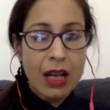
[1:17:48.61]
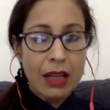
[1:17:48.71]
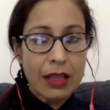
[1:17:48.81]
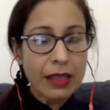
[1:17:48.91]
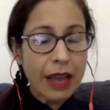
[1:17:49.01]

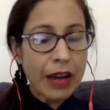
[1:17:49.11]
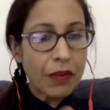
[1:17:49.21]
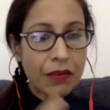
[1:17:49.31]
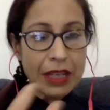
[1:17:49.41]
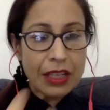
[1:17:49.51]
this kind
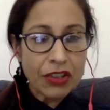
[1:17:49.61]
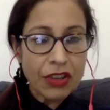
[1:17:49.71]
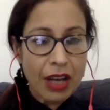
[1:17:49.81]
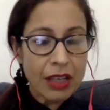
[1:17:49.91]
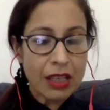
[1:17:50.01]
of
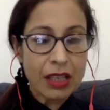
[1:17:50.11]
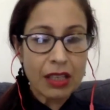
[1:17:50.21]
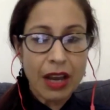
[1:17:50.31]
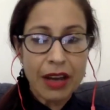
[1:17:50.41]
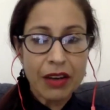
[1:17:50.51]
distrust, this
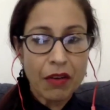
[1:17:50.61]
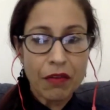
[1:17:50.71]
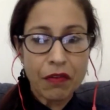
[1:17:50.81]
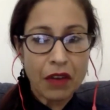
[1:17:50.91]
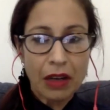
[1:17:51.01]
kind of
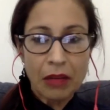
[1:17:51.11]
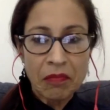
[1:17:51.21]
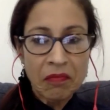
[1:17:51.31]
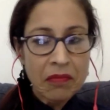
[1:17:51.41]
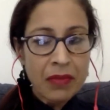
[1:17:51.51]

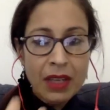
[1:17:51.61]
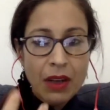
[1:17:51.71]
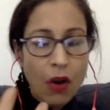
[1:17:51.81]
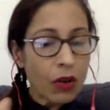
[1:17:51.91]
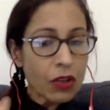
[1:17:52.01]

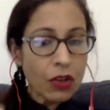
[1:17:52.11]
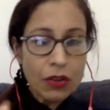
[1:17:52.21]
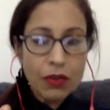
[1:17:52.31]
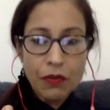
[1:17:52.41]
all sorts of